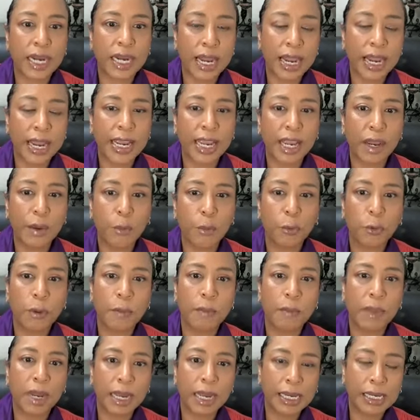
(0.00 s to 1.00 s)
I am
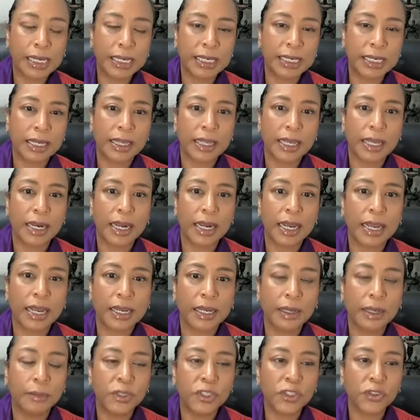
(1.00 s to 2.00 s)
reminded that I
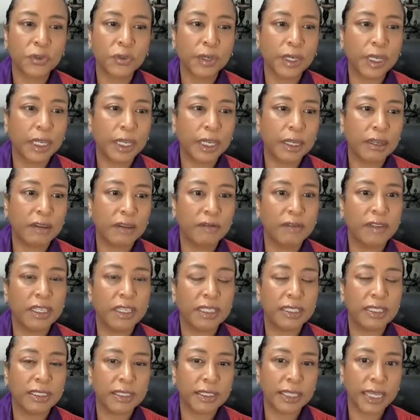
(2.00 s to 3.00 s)
am drinking of
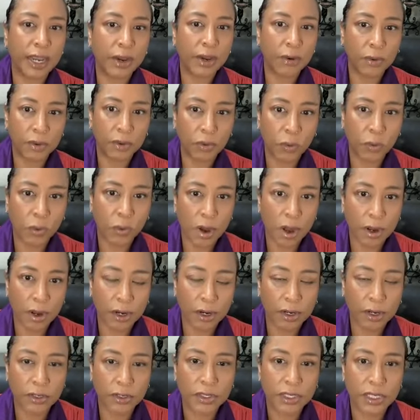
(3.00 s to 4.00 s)
these sacred
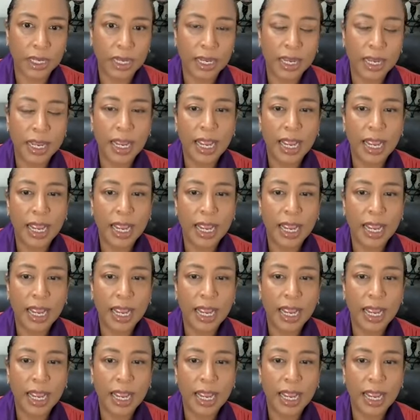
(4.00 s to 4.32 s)
waters